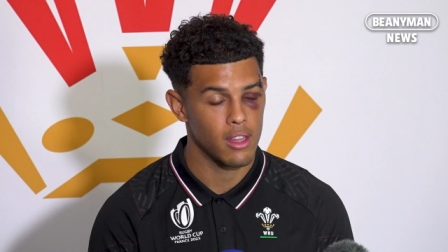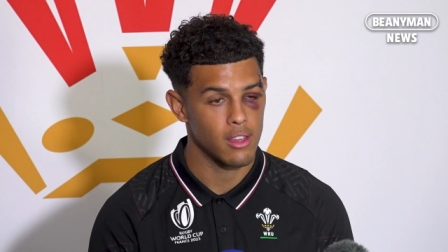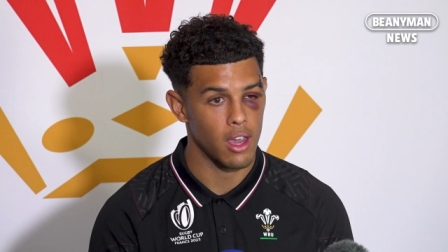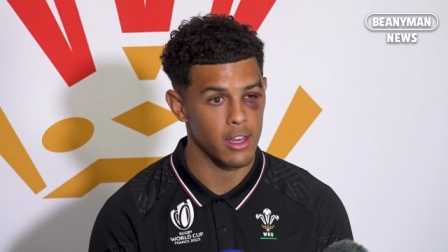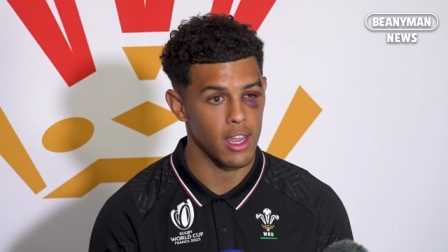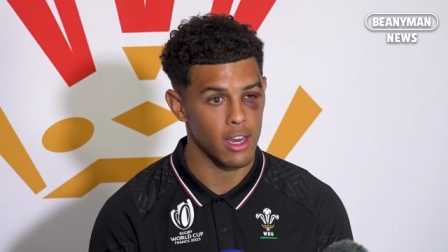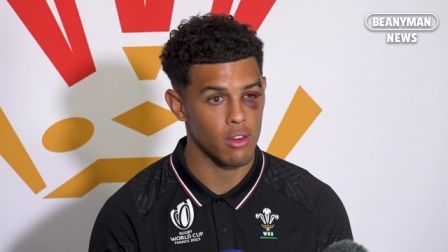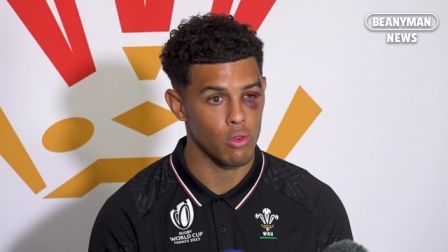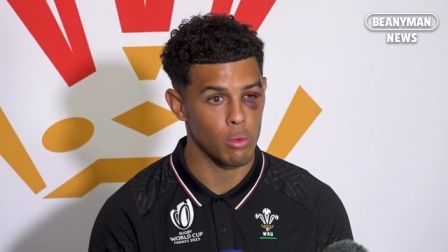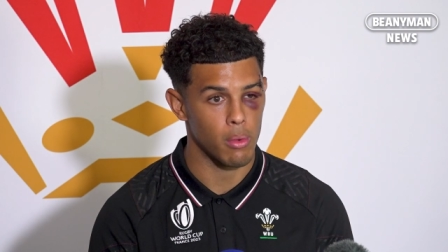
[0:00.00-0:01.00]

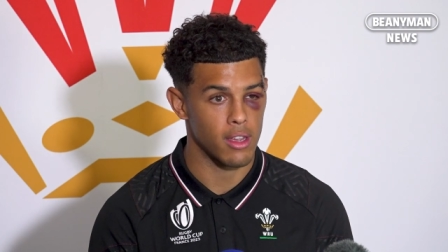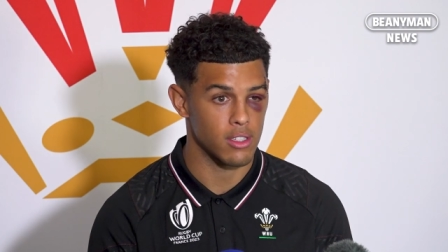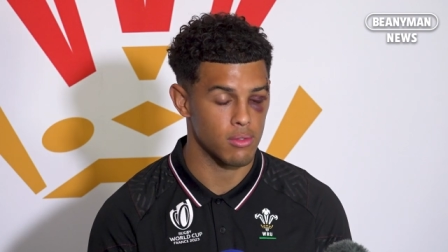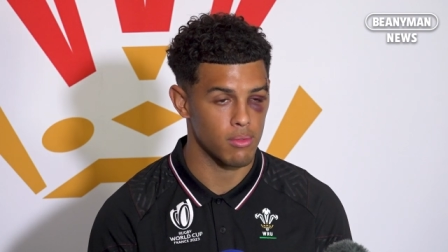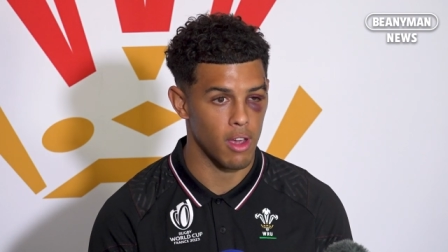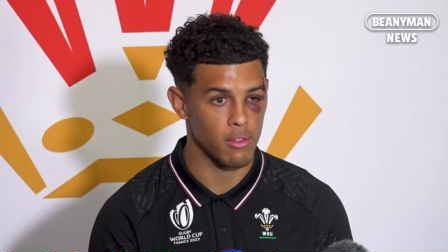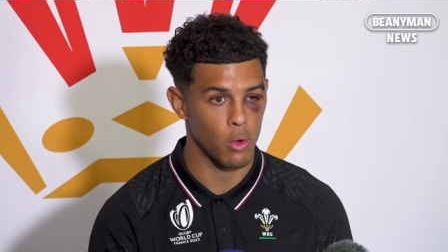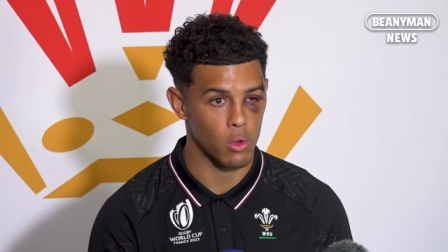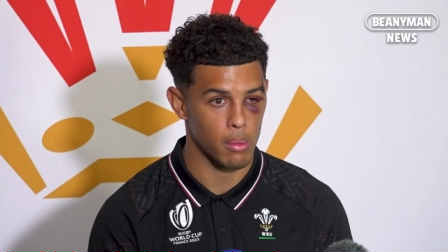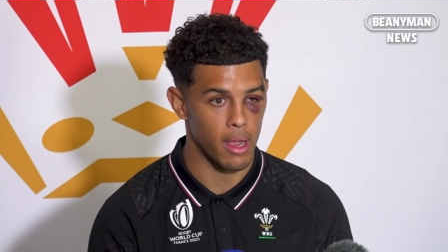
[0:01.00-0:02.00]
tight-knit group, as I've
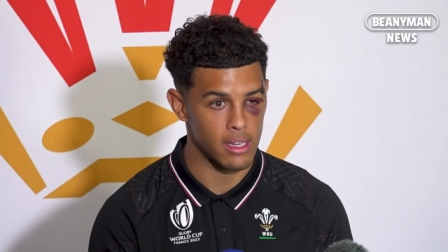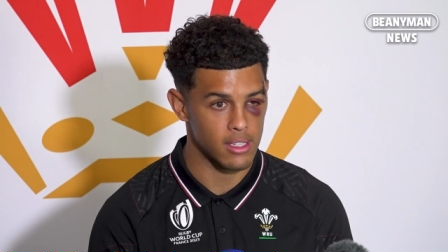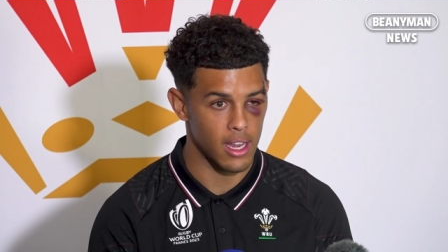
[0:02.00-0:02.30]
talked about,